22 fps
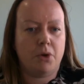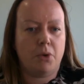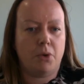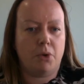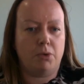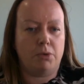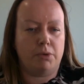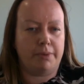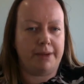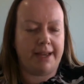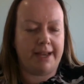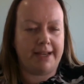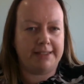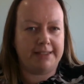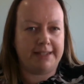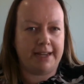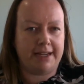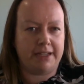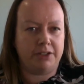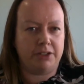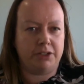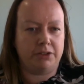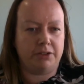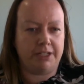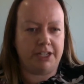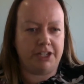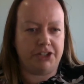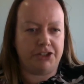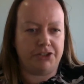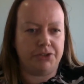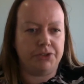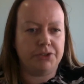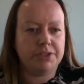or where we had technical
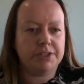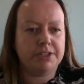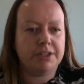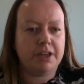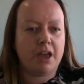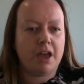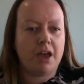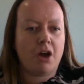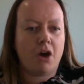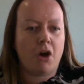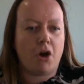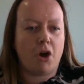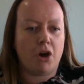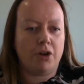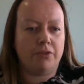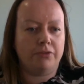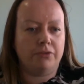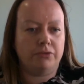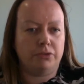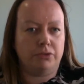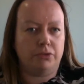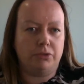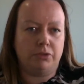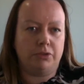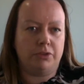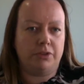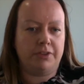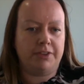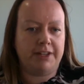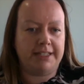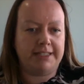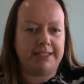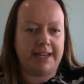issues,
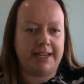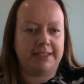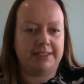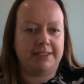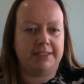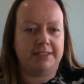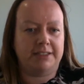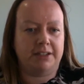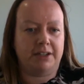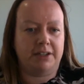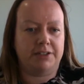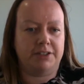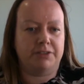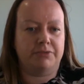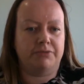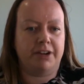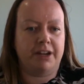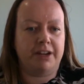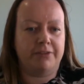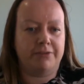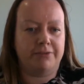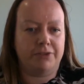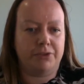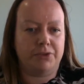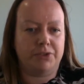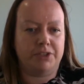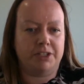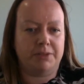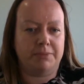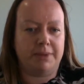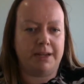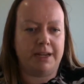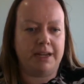overall, these exercises
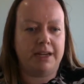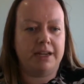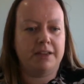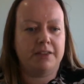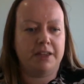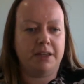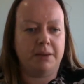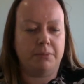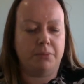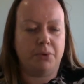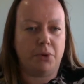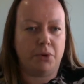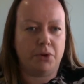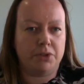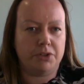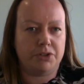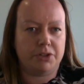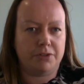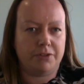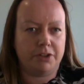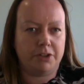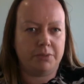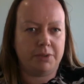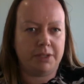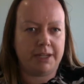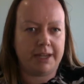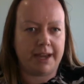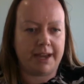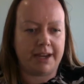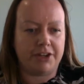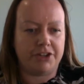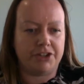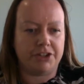reinforced to me the importance of
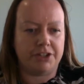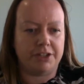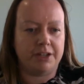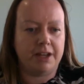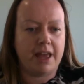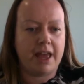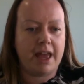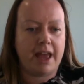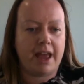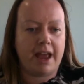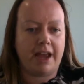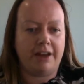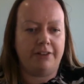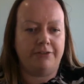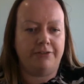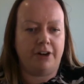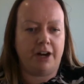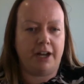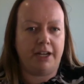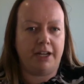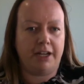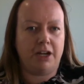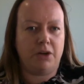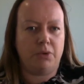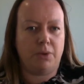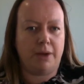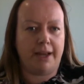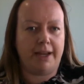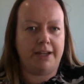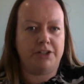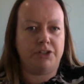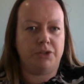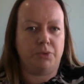communication and finding a
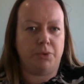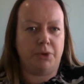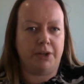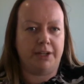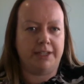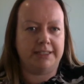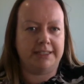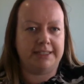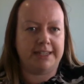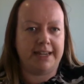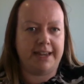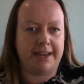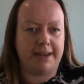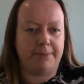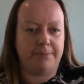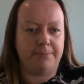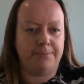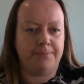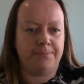way to work as a team.